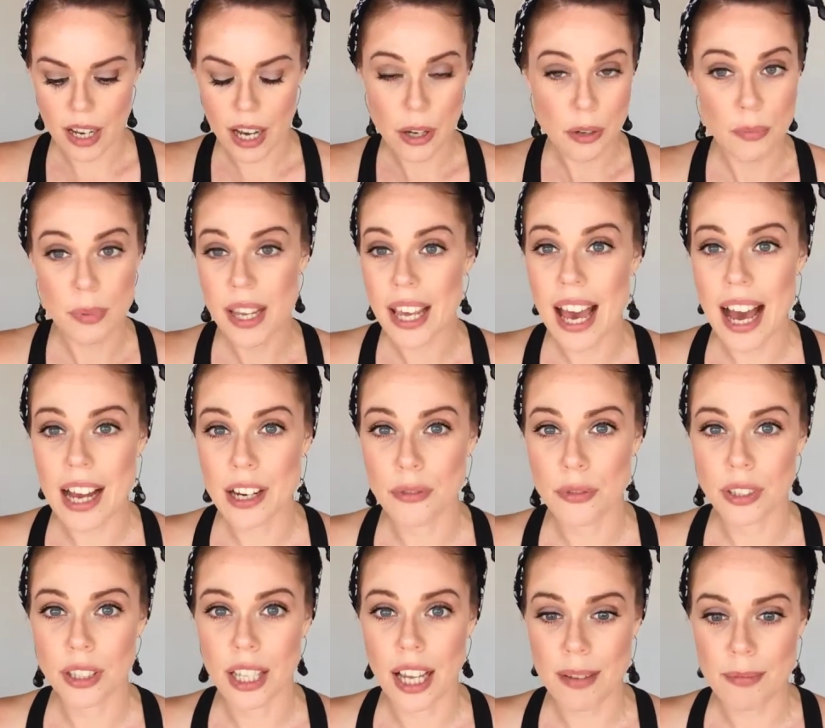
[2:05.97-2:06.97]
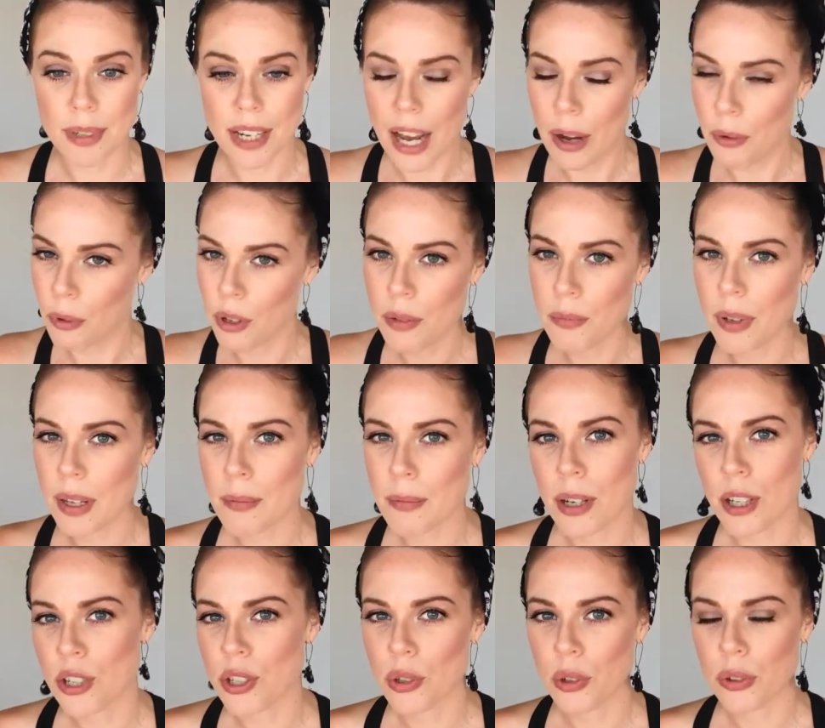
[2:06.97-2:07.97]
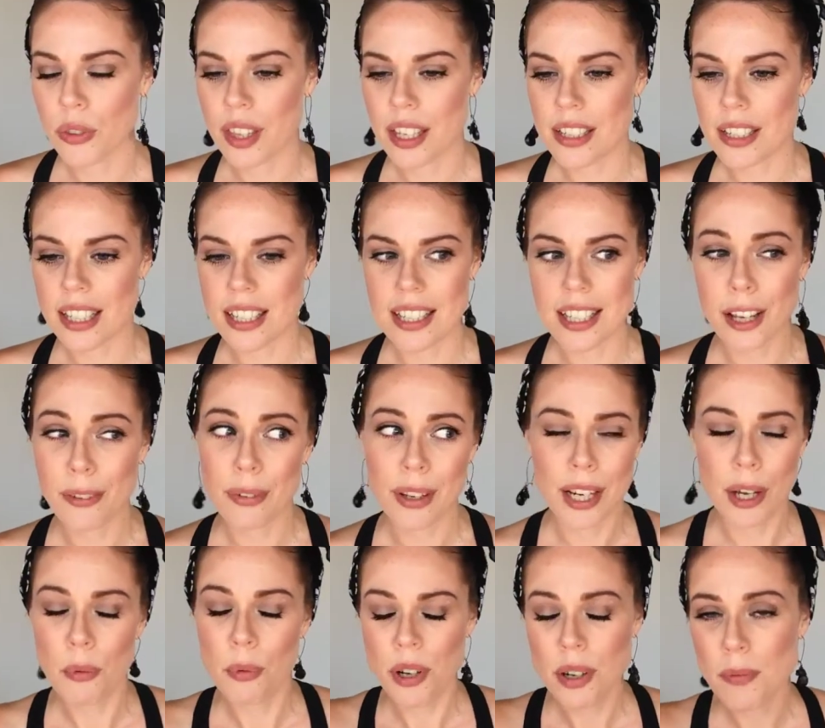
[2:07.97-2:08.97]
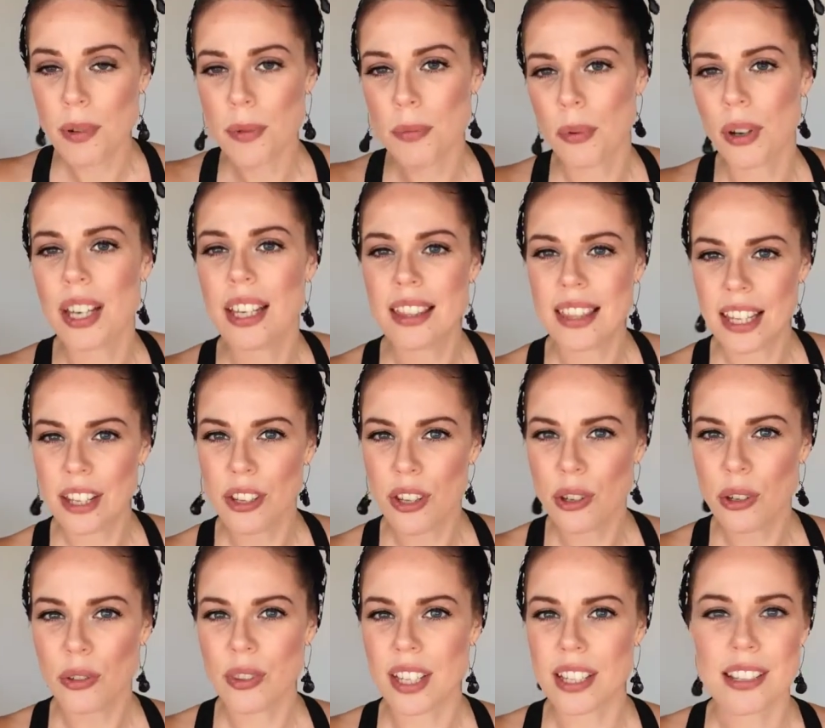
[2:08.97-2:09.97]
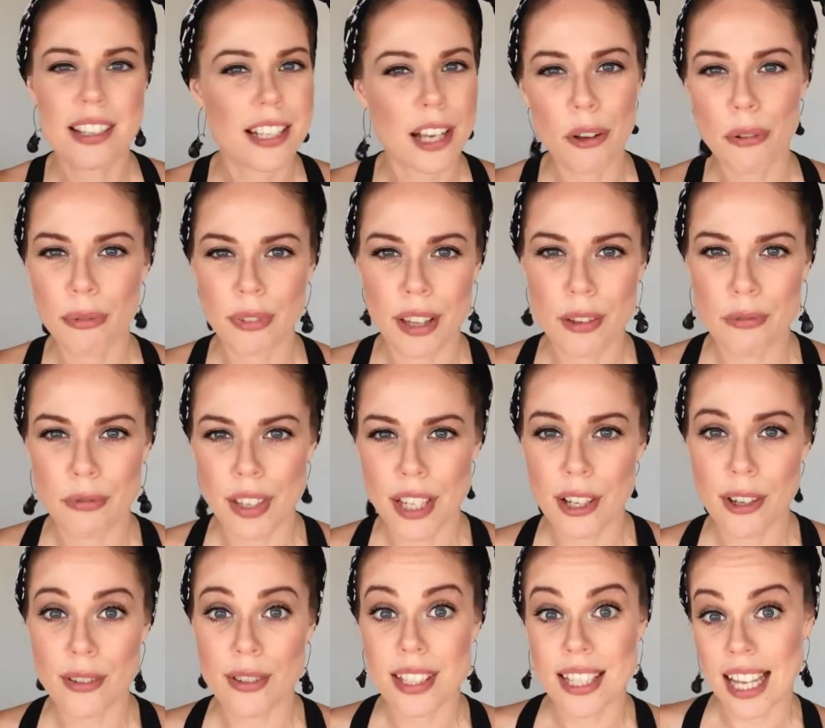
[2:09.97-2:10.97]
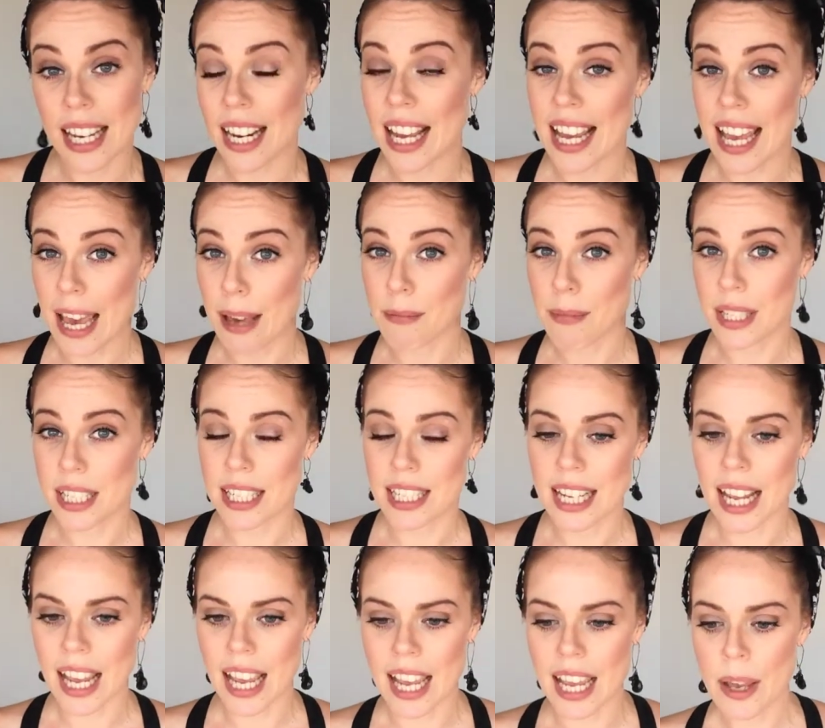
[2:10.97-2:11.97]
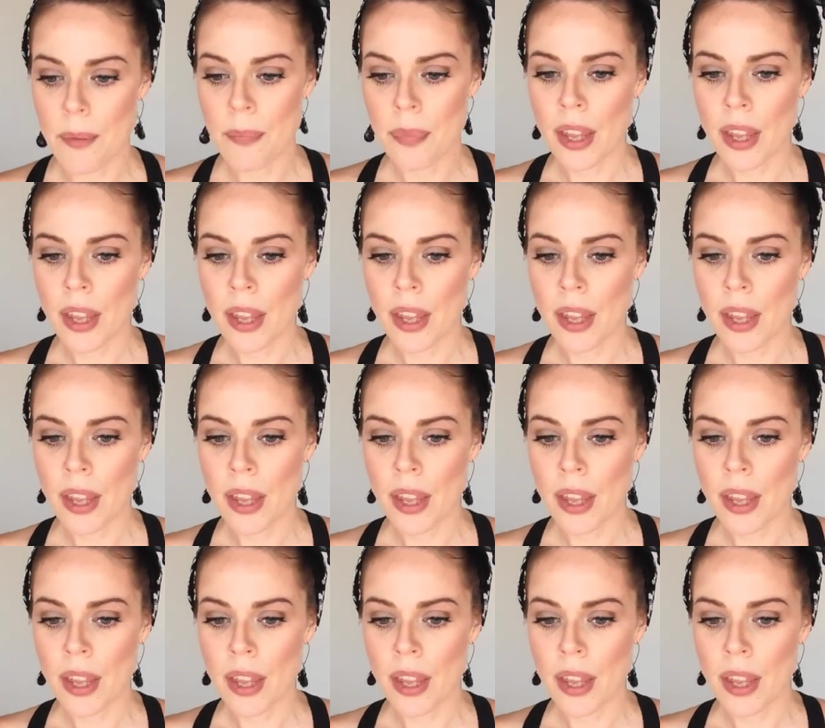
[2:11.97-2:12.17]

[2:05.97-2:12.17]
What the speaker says: I'd be out of alignment. I wouldn't be my true authentic self. And I wouldn't be bringing you these self-love videos that I am today.